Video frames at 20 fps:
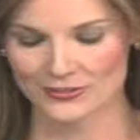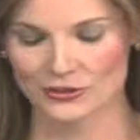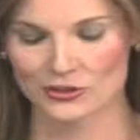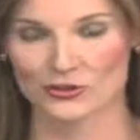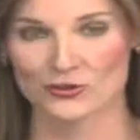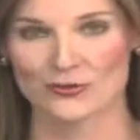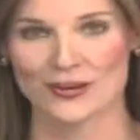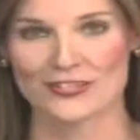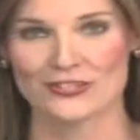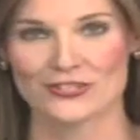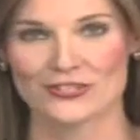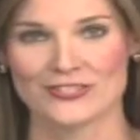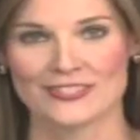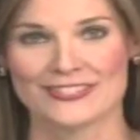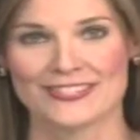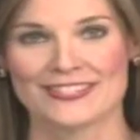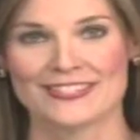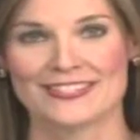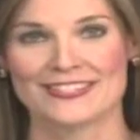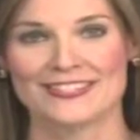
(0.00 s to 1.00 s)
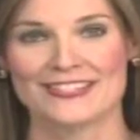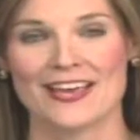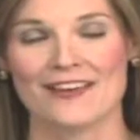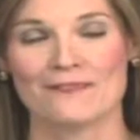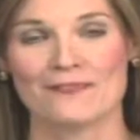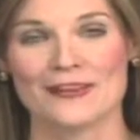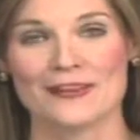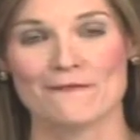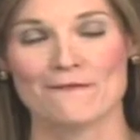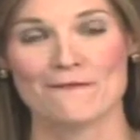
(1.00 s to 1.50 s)
Crescent stretches
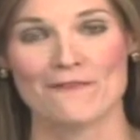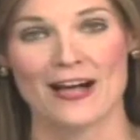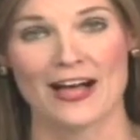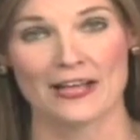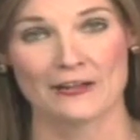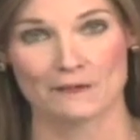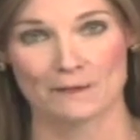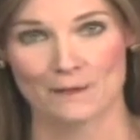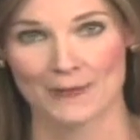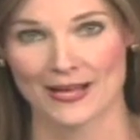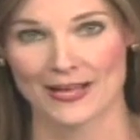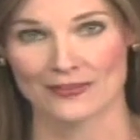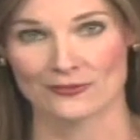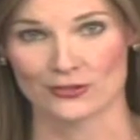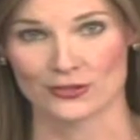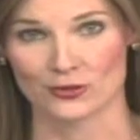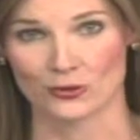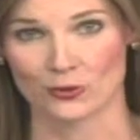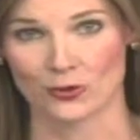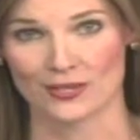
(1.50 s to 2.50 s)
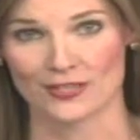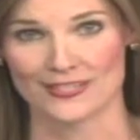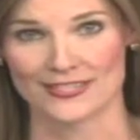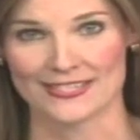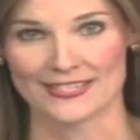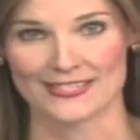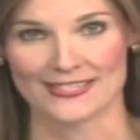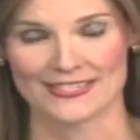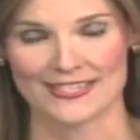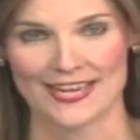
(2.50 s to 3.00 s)
75 miles across
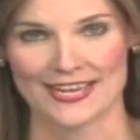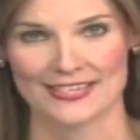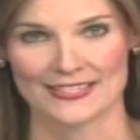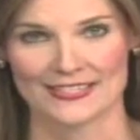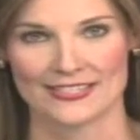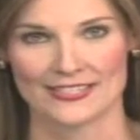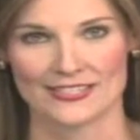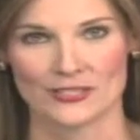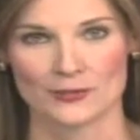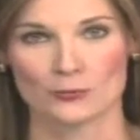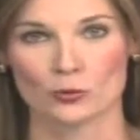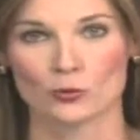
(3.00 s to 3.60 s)
East Texas,